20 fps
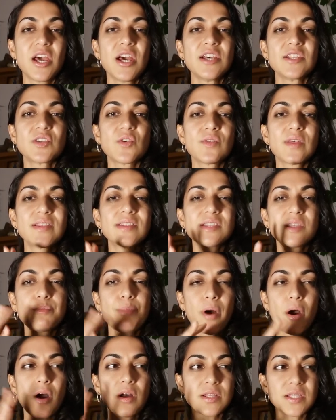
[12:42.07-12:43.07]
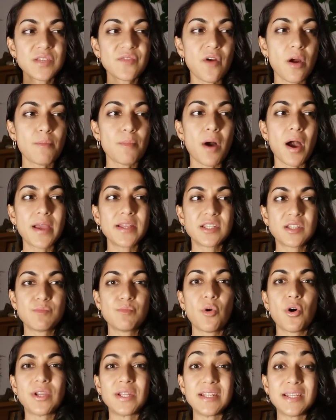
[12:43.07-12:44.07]
So that's the parts of our mind and
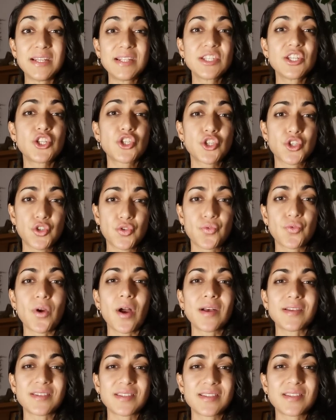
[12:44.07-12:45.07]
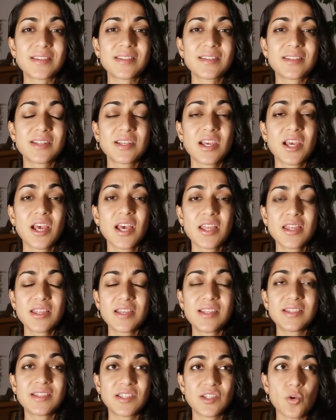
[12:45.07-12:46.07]
body need to trust
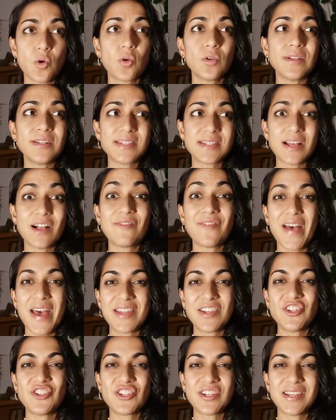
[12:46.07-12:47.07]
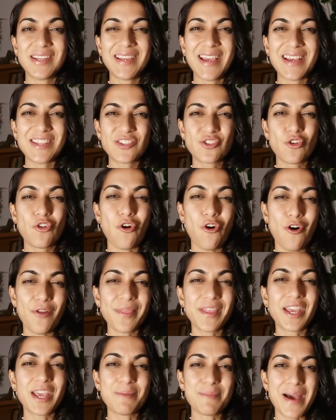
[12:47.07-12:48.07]
that soul and self energy has got
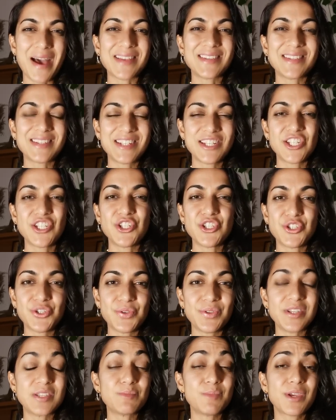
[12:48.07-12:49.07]
the capacity to do this,